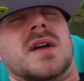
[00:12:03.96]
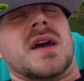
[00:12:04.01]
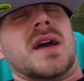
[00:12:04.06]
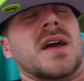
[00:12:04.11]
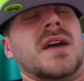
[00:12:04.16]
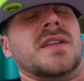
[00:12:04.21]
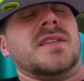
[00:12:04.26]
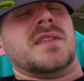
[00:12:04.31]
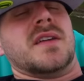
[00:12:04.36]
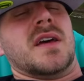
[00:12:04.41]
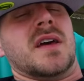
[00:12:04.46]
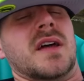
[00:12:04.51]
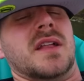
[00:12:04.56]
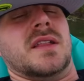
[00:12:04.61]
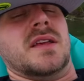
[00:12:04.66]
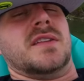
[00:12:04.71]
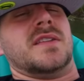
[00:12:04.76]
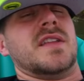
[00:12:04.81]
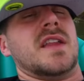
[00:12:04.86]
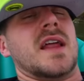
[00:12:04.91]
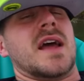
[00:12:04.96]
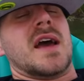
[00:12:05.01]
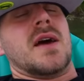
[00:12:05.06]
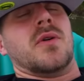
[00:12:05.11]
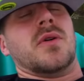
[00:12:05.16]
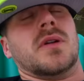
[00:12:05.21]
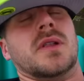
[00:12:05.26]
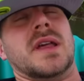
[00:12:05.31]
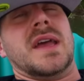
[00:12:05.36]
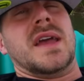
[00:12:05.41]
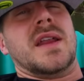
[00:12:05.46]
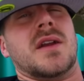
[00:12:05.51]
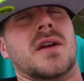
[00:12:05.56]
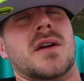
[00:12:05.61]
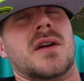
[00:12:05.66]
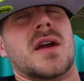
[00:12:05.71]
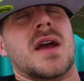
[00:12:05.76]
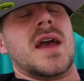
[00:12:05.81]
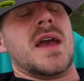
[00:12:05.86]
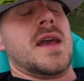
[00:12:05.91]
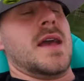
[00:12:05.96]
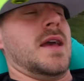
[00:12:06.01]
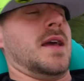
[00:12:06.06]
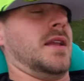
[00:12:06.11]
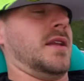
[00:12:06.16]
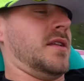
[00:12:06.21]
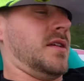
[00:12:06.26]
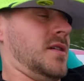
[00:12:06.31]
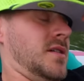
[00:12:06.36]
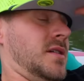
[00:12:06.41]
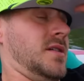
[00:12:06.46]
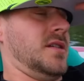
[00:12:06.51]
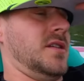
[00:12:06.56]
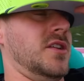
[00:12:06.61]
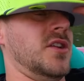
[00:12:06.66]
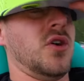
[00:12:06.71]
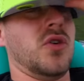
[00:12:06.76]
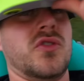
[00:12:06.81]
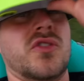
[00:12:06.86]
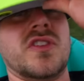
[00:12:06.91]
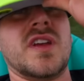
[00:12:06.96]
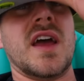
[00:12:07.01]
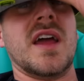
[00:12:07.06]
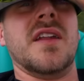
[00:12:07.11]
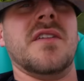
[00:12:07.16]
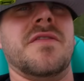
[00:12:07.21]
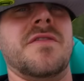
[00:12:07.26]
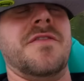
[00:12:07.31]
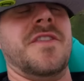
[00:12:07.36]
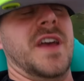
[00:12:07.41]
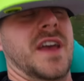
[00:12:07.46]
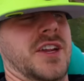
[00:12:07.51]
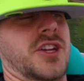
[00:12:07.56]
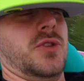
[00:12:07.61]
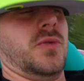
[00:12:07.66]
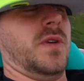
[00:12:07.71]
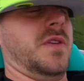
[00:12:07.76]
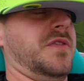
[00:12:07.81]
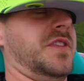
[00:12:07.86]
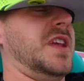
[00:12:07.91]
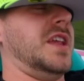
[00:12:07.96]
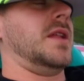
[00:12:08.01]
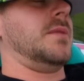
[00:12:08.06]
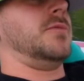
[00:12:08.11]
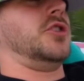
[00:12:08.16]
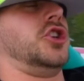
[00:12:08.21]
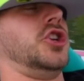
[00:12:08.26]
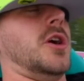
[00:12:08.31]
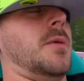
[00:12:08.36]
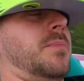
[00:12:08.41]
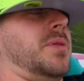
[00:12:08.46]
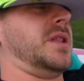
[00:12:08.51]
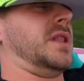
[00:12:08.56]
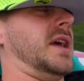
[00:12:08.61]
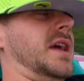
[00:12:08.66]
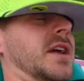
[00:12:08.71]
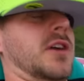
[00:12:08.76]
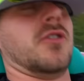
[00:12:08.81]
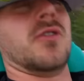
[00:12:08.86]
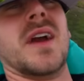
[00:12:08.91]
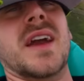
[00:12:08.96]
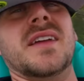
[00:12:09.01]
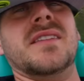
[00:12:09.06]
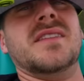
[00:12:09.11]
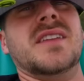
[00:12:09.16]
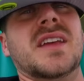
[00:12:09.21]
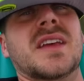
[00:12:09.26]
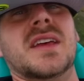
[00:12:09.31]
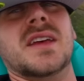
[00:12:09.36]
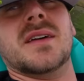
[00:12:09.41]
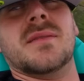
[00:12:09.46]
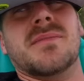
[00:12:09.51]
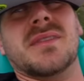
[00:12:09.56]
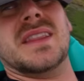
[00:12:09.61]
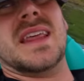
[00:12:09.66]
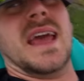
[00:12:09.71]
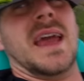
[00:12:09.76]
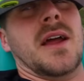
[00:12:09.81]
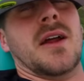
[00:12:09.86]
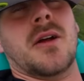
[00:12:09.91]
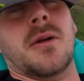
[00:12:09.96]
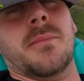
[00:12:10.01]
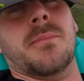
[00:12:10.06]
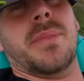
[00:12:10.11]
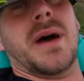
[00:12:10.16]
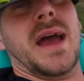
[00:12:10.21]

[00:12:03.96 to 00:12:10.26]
guys, uh, at least an hour later and no sign of fish. We've seen them jumping like crazy, but they aren't